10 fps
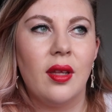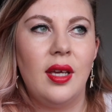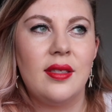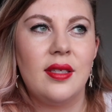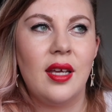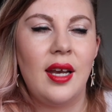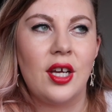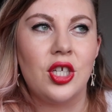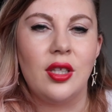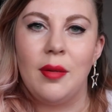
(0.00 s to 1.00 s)
It's the
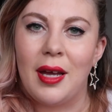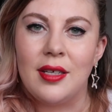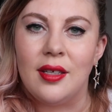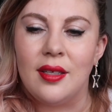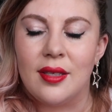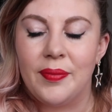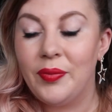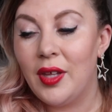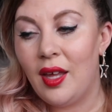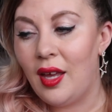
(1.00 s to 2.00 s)
connection that matters.
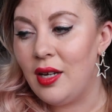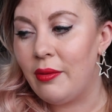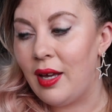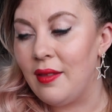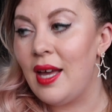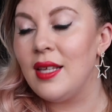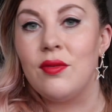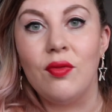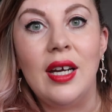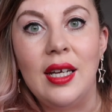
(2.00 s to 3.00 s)
Anyway,
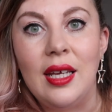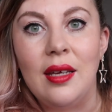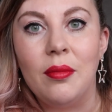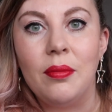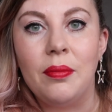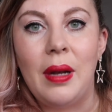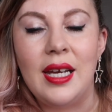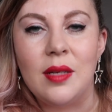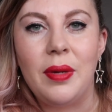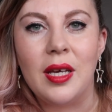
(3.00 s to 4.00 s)
that's really
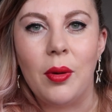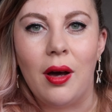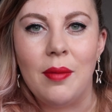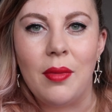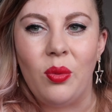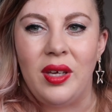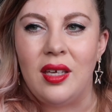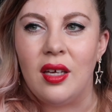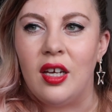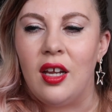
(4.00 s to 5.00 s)
played a big part in my
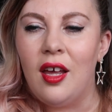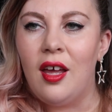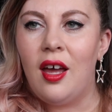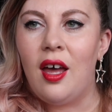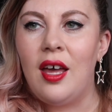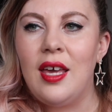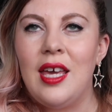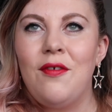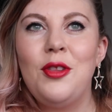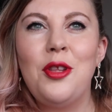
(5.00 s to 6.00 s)
week, and
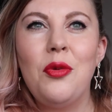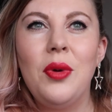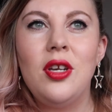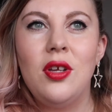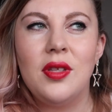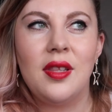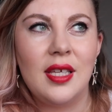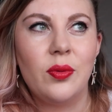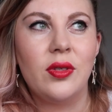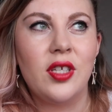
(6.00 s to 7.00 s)
even though we knew that
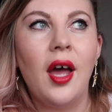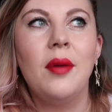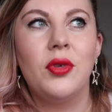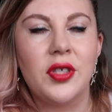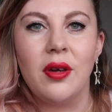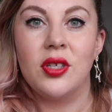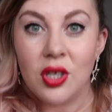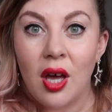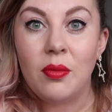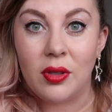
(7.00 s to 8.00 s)
this time was going to
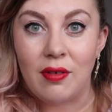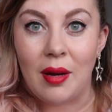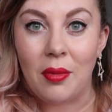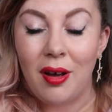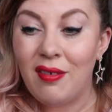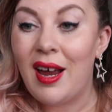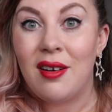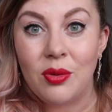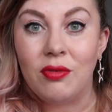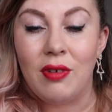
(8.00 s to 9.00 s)
come with Grandma
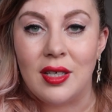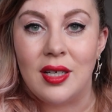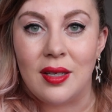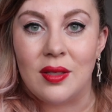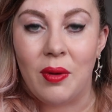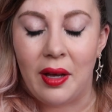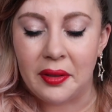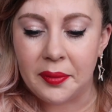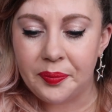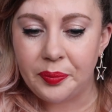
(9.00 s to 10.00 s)
and with Granddad as
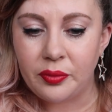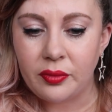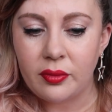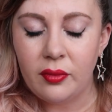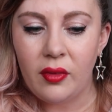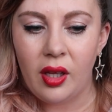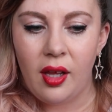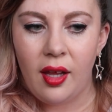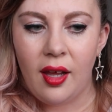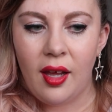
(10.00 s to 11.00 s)
well,
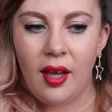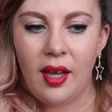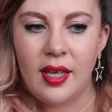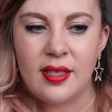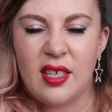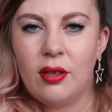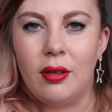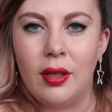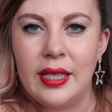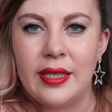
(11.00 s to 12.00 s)
it's
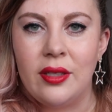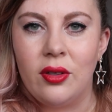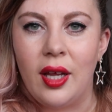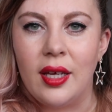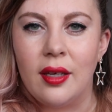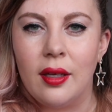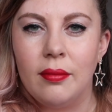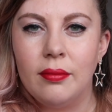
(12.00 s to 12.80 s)
still like,